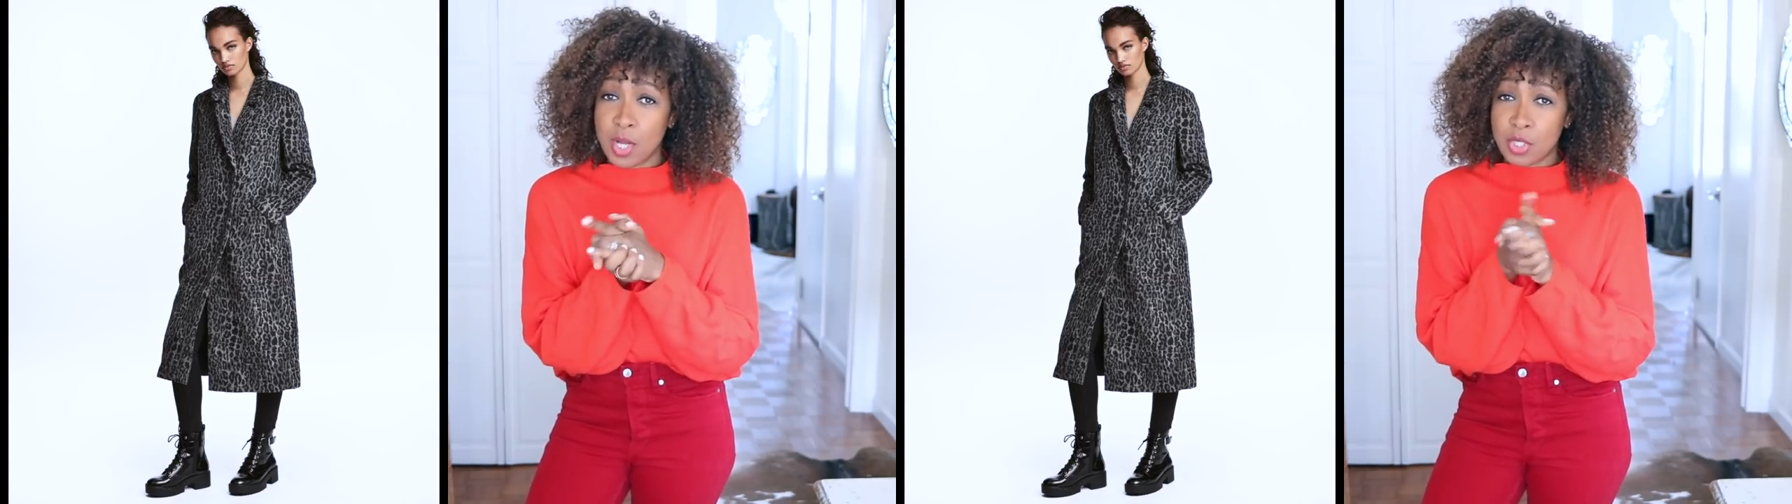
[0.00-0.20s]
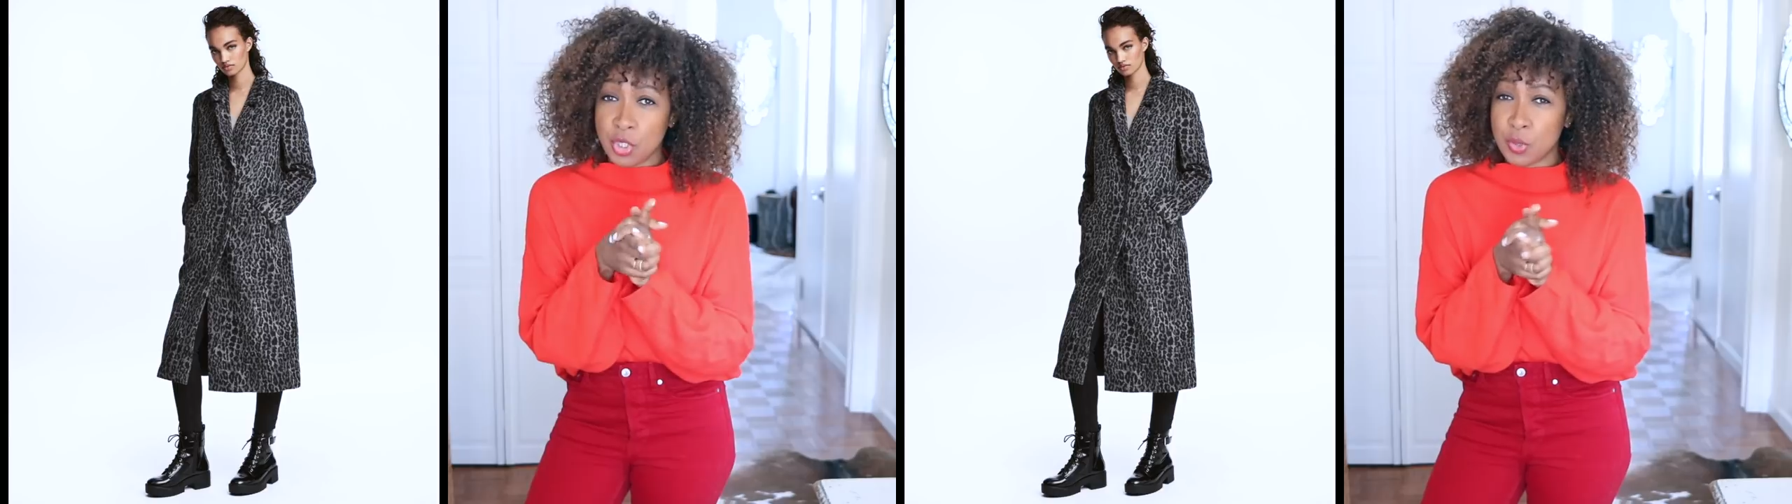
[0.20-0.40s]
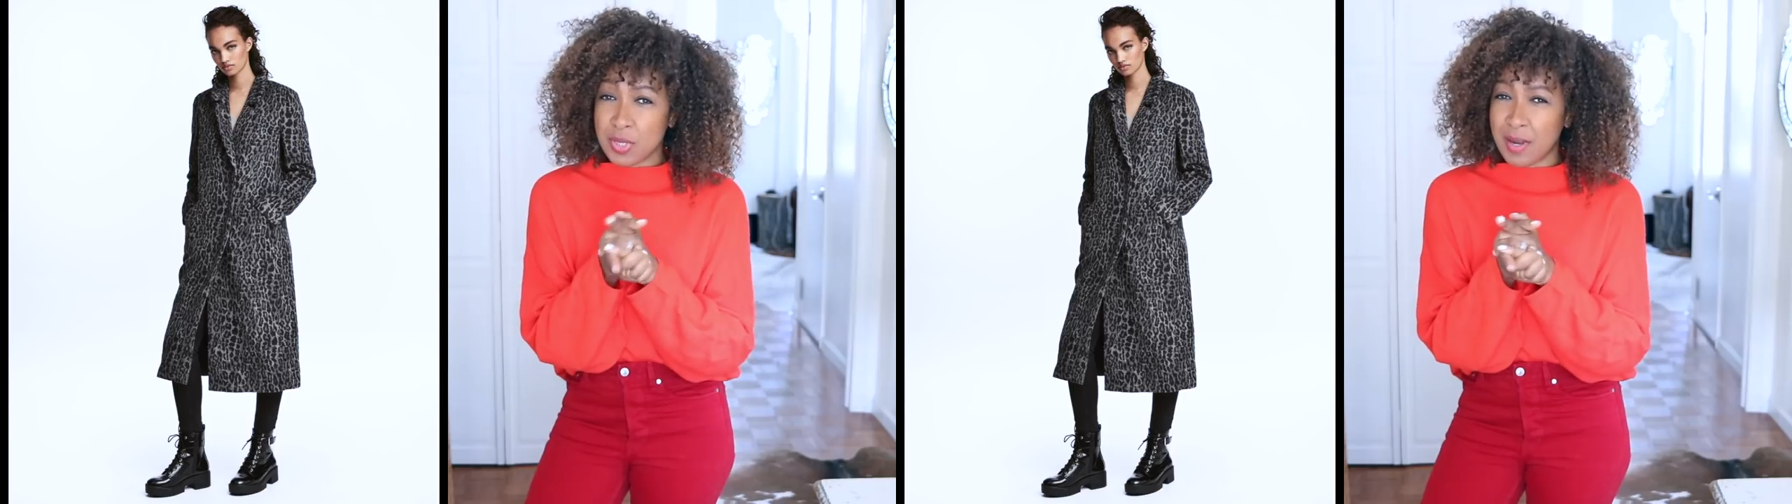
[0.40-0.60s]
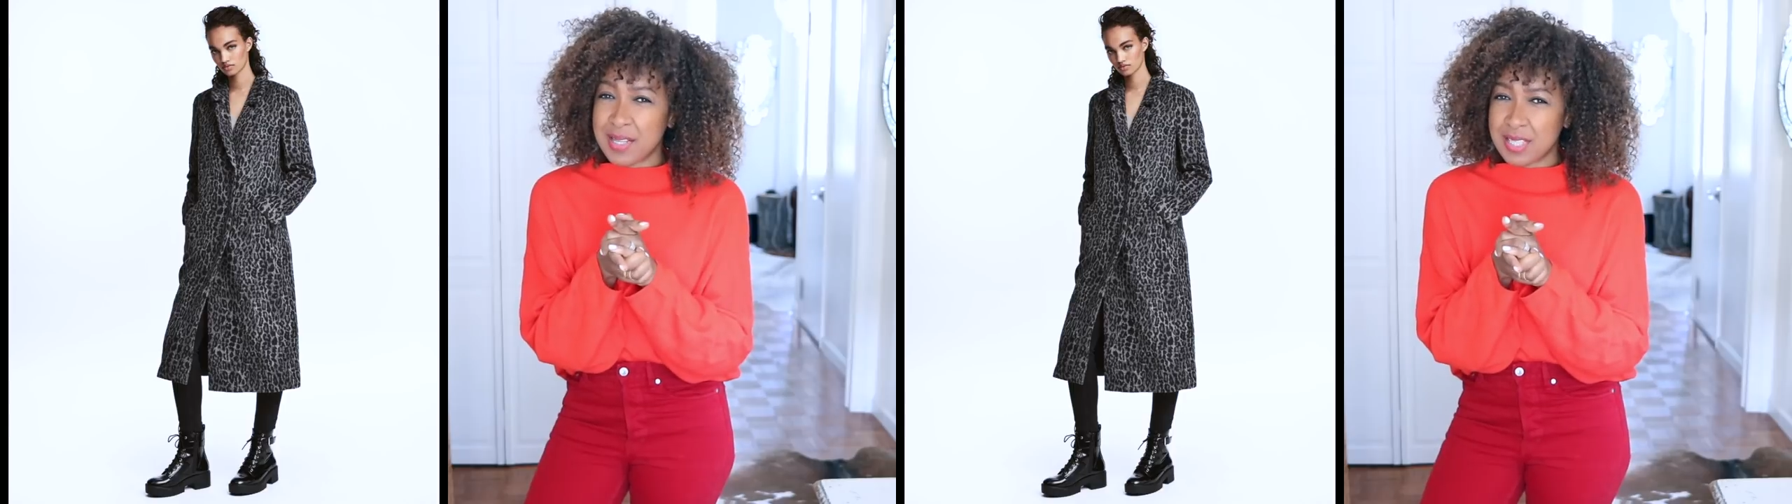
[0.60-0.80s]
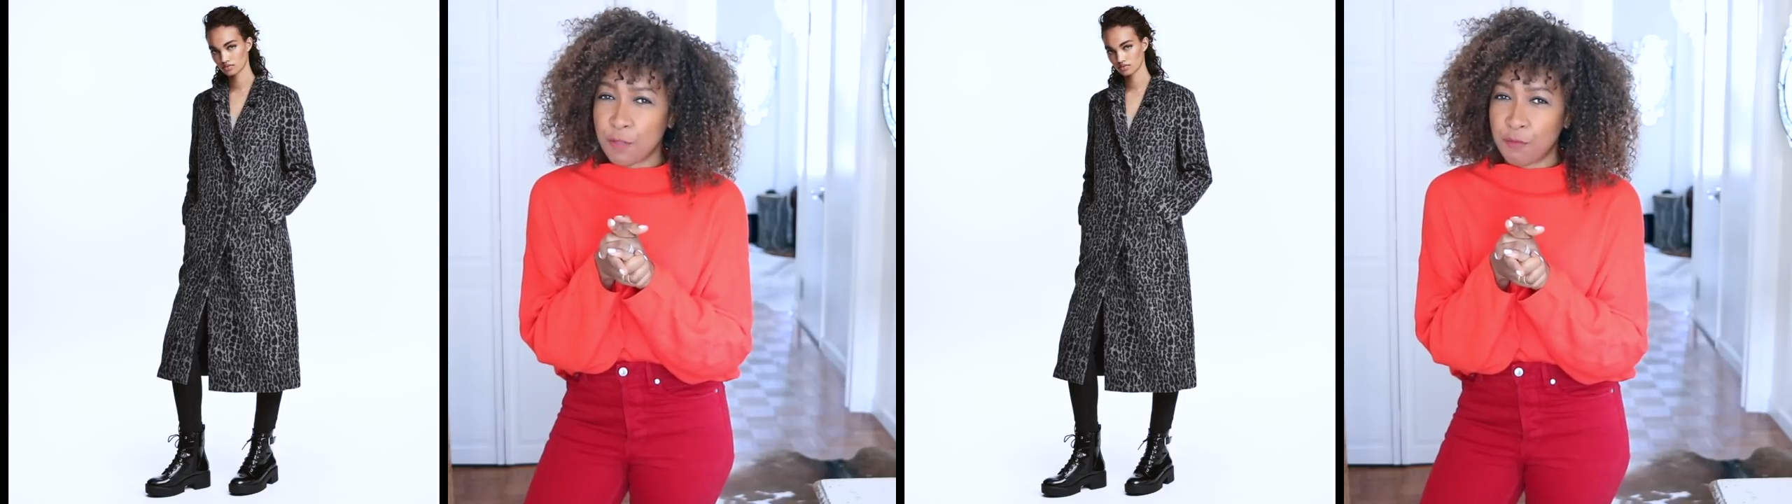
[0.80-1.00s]

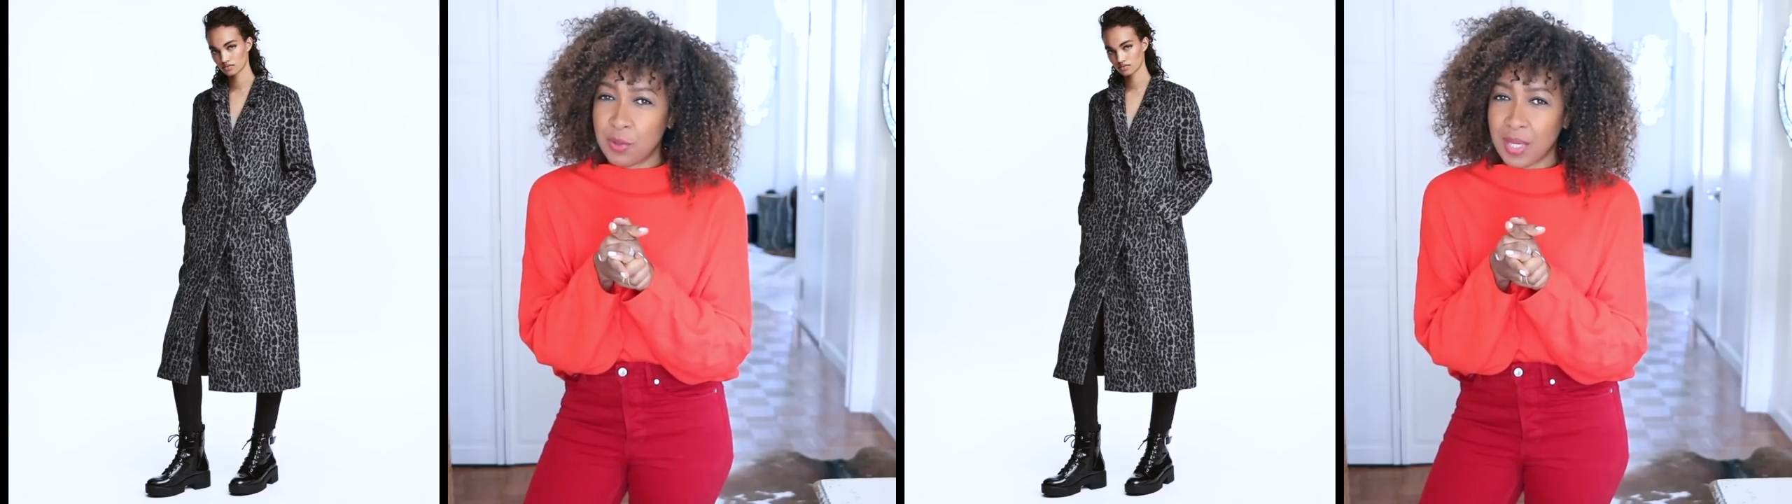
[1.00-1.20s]
sizes if you